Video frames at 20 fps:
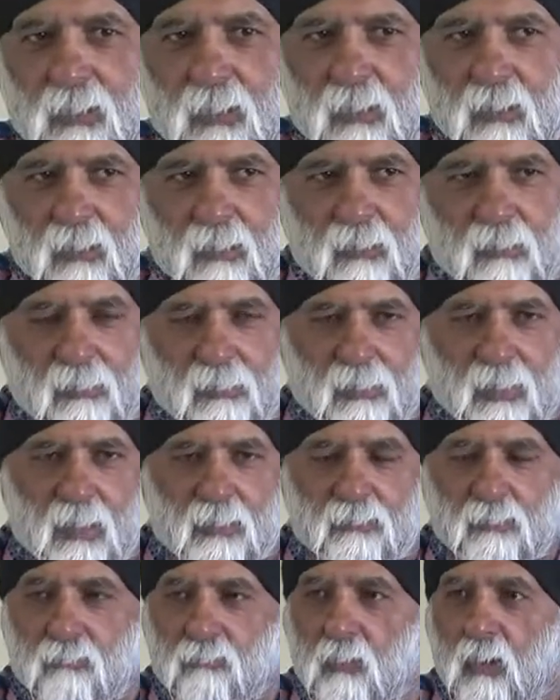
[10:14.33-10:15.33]

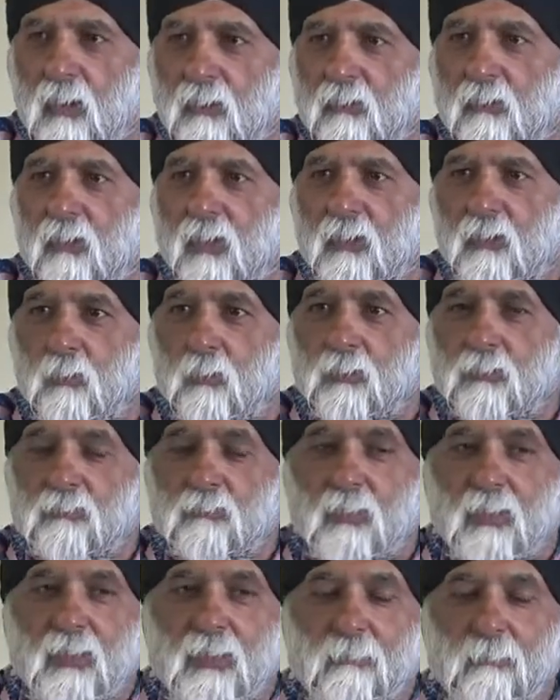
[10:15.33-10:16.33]
As a father, I know it's
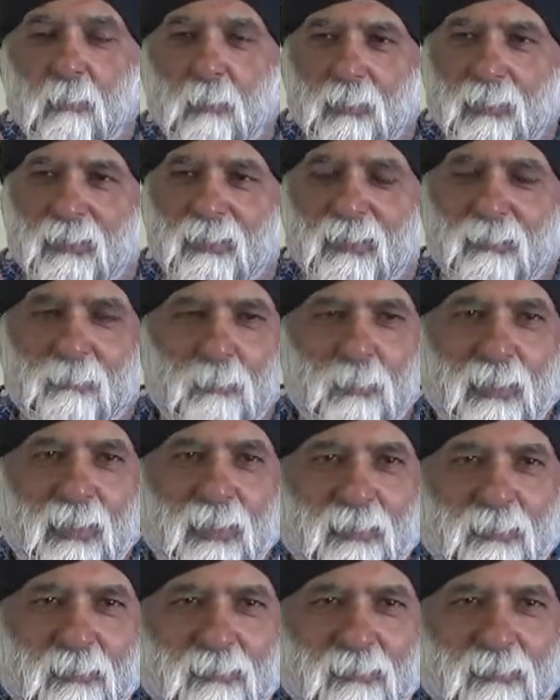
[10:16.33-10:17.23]
very important that we need